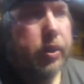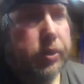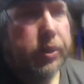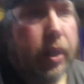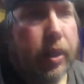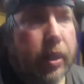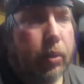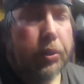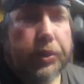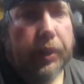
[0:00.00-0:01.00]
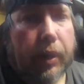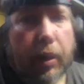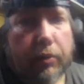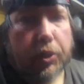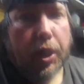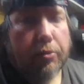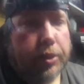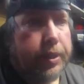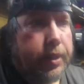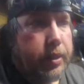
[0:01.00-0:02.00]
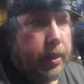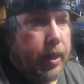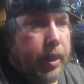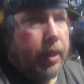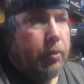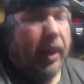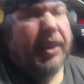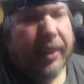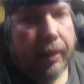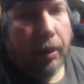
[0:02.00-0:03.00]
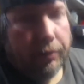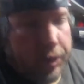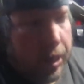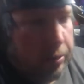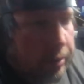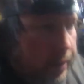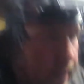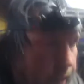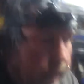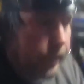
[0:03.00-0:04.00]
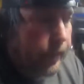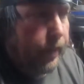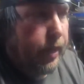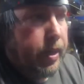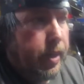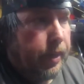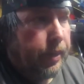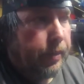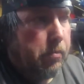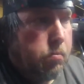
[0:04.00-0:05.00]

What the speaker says: because I was going to go over Jones's. Well, I did go over Jones's, but